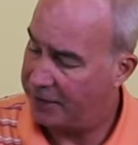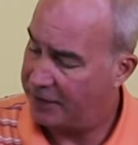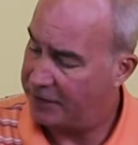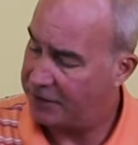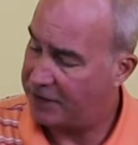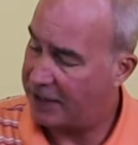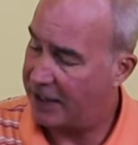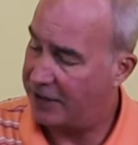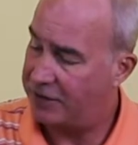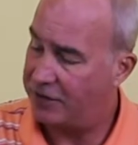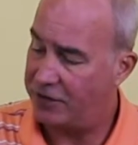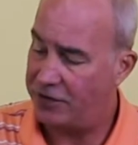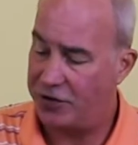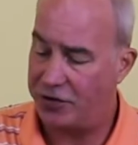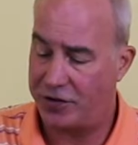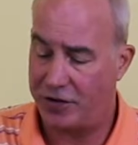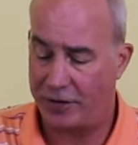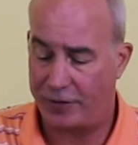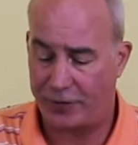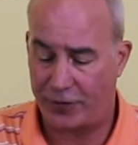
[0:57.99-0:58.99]
In this case is
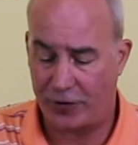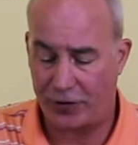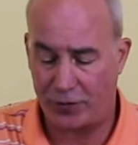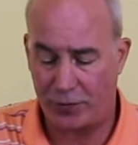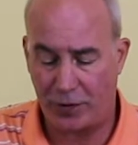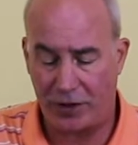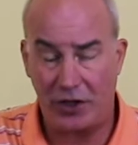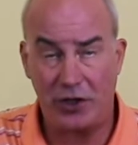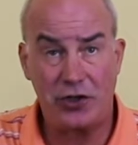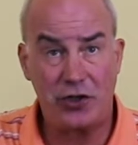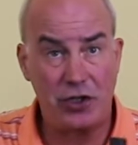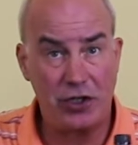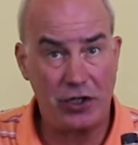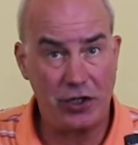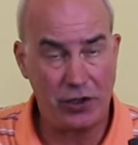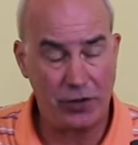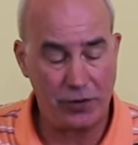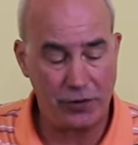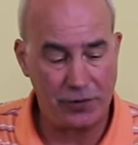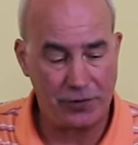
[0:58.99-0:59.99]
usually the first one you should
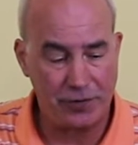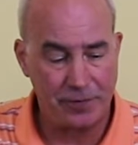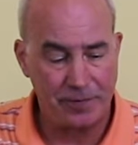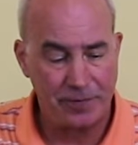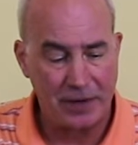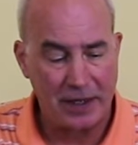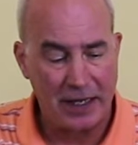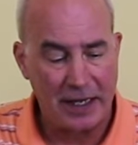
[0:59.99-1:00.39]
use.